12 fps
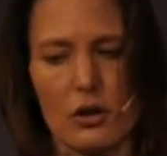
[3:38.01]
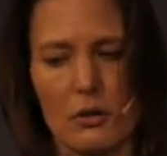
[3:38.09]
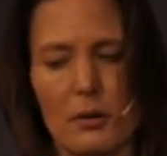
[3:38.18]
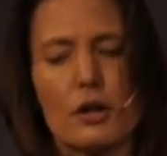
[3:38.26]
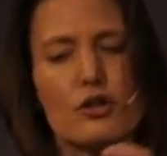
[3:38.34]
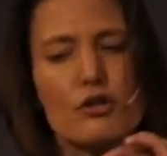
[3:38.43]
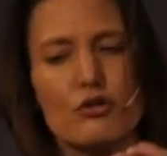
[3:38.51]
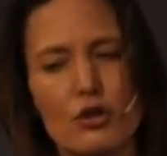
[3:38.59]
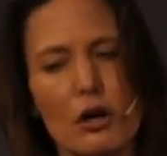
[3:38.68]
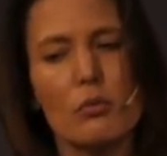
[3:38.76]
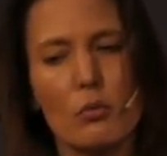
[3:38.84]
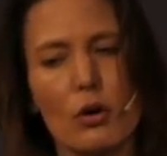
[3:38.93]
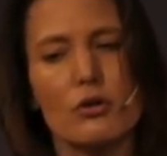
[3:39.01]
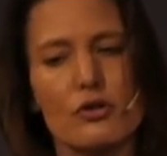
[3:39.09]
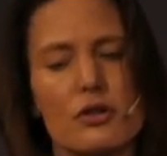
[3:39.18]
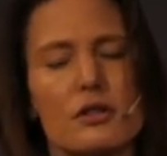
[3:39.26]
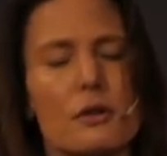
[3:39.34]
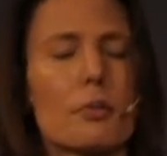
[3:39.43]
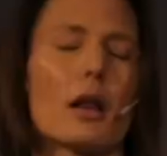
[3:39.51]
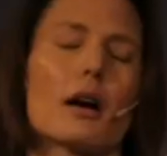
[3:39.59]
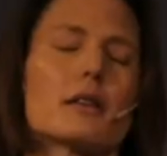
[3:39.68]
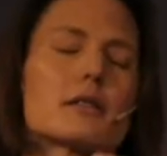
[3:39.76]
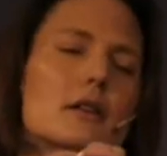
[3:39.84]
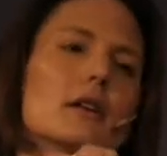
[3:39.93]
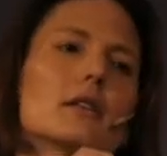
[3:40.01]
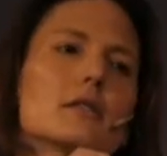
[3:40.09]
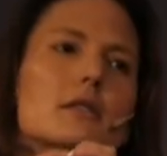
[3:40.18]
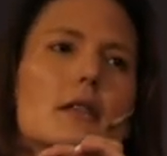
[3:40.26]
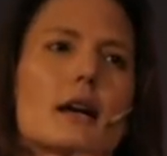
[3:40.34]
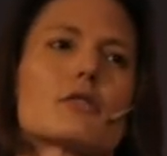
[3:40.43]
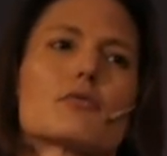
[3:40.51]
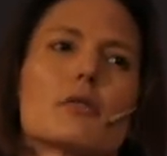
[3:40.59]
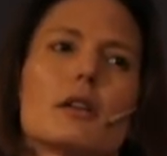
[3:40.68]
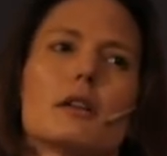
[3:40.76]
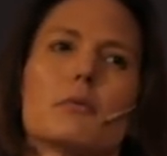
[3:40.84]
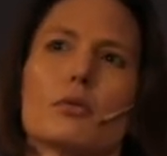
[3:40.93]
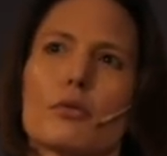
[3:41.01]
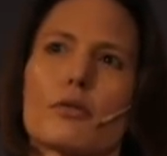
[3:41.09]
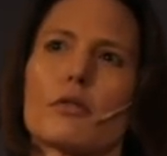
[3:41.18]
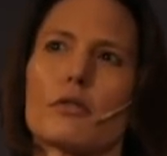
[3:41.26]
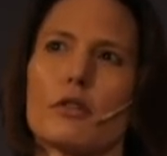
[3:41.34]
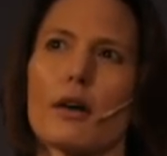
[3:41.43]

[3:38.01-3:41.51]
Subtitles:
because you don't want just applied science. That's really important.